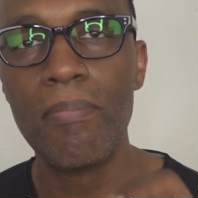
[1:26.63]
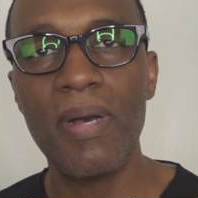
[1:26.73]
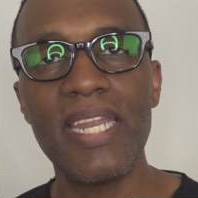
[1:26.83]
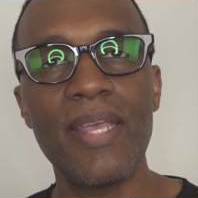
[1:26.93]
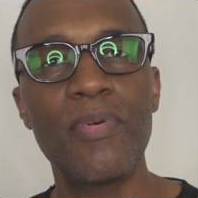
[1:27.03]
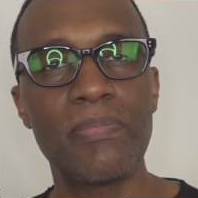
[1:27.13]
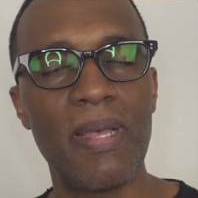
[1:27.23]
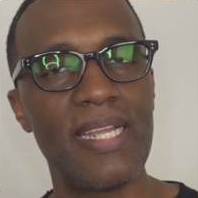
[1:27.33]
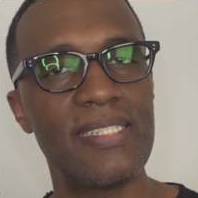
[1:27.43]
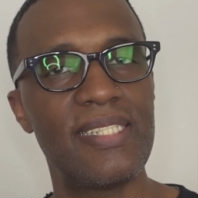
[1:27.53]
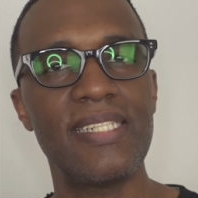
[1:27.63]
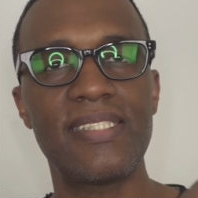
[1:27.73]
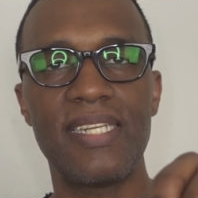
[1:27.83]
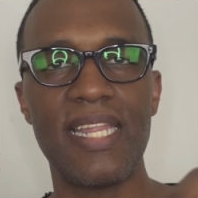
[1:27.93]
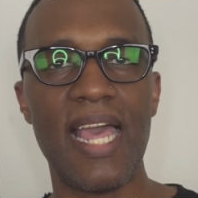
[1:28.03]
But it was my intent
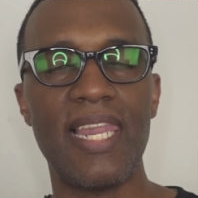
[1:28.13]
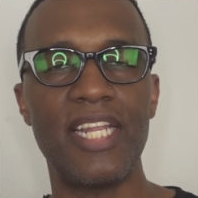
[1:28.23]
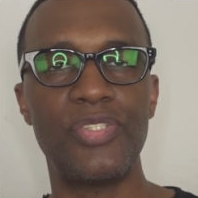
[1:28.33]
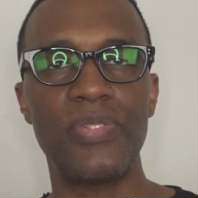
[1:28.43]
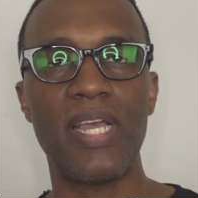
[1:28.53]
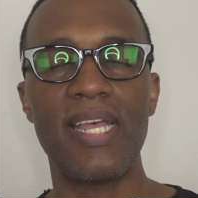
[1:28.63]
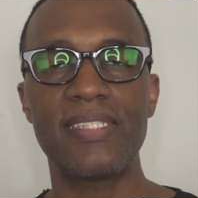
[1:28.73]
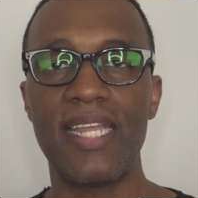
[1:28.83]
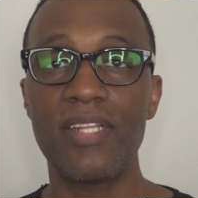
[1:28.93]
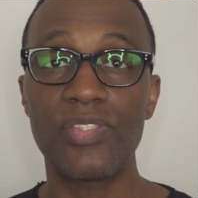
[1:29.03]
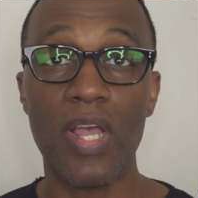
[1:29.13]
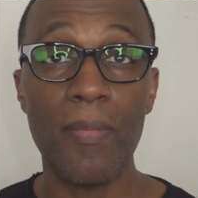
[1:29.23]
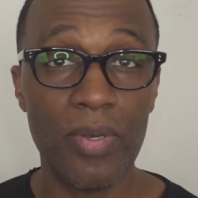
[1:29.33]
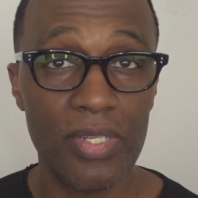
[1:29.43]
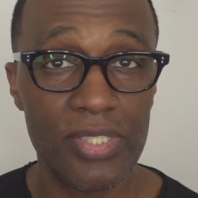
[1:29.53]
to not let you guys down, so
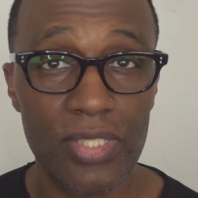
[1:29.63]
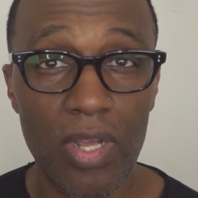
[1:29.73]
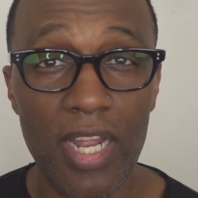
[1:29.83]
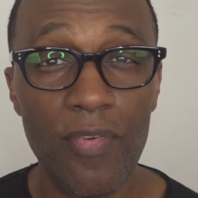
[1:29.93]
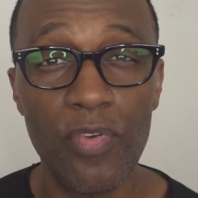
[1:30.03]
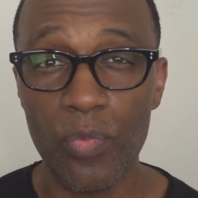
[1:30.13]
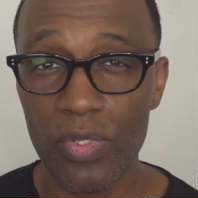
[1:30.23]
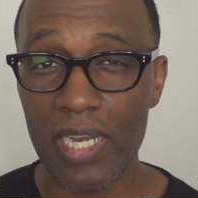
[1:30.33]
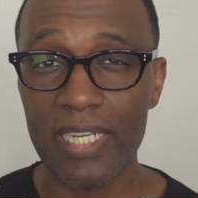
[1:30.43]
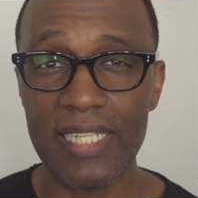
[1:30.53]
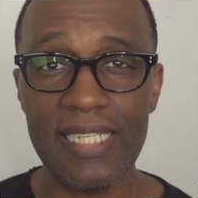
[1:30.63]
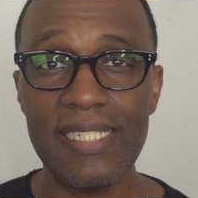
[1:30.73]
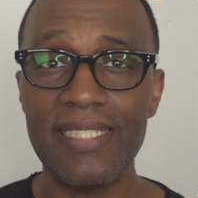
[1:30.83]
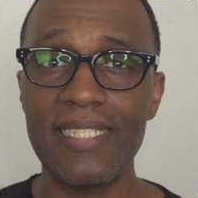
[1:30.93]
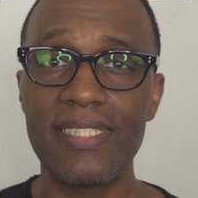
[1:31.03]
I'm going to start out with one of the
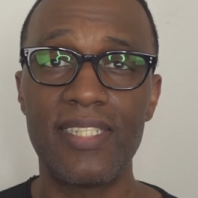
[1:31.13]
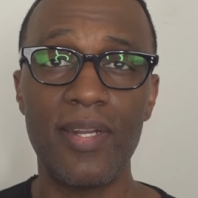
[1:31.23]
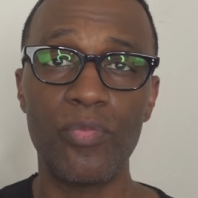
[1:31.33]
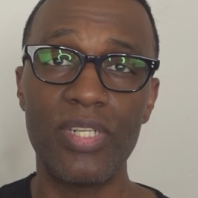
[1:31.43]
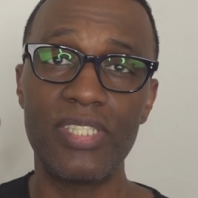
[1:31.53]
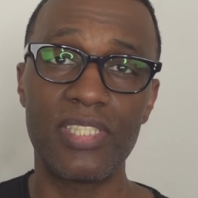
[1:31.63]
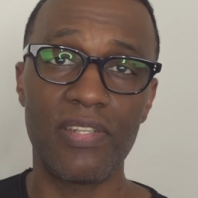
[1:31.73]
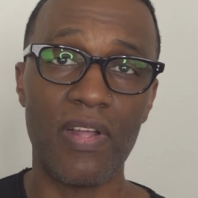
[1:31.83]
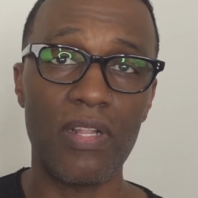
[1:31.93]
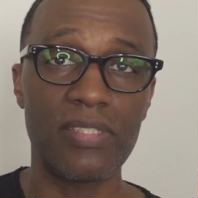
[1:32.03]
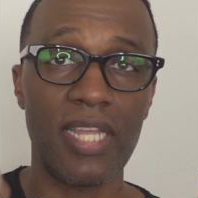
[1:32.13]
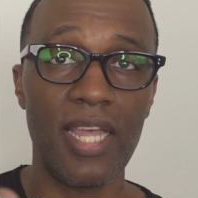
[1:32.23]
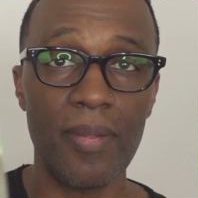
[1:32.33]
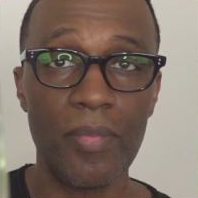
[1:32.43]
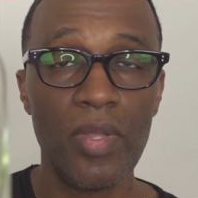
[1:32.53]
easiest dumb reaches of all
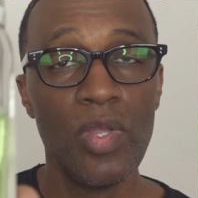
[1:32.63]
time.